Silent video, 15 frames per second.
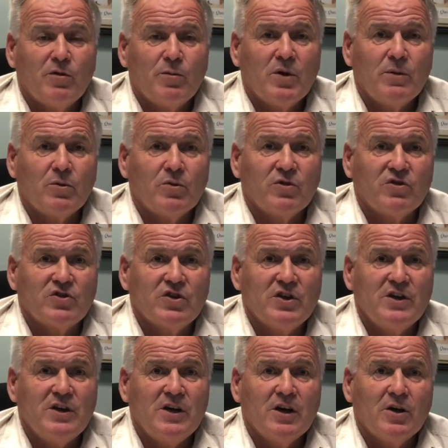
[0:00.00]
people to
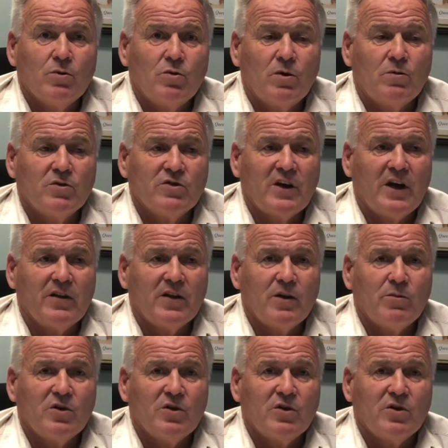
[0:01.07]
see what was out there,